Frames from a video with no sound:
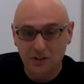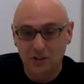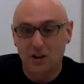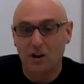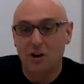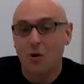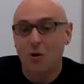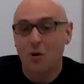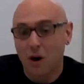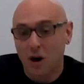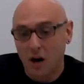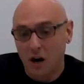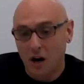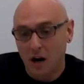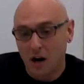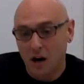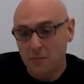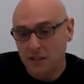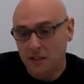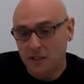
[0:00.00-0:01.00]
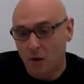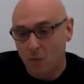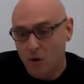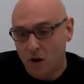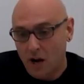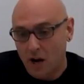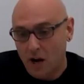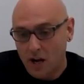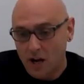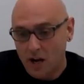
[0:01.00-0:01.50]
So in
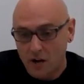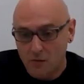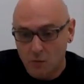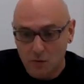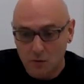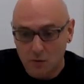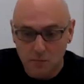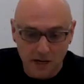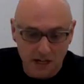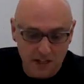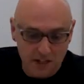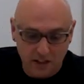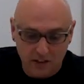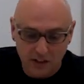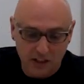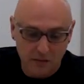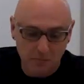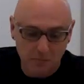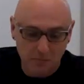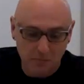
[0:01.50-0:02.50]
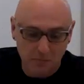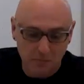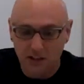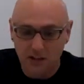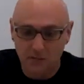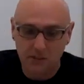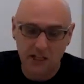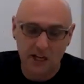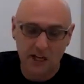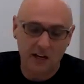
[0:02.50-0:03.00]
that way, we're basically
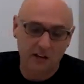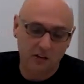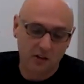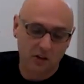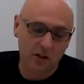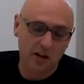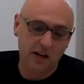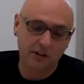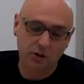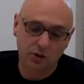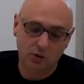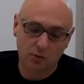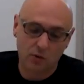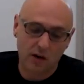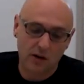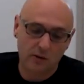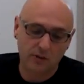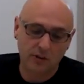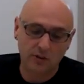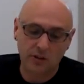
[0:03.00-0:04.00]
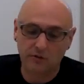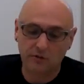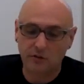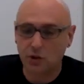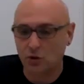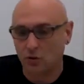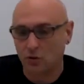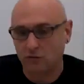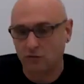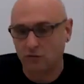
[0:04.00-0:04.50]
completely eliminating the lines around the
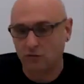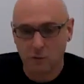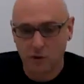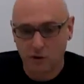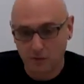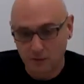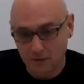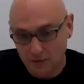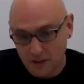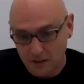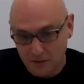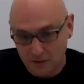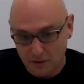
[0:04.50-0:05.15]
division of labor.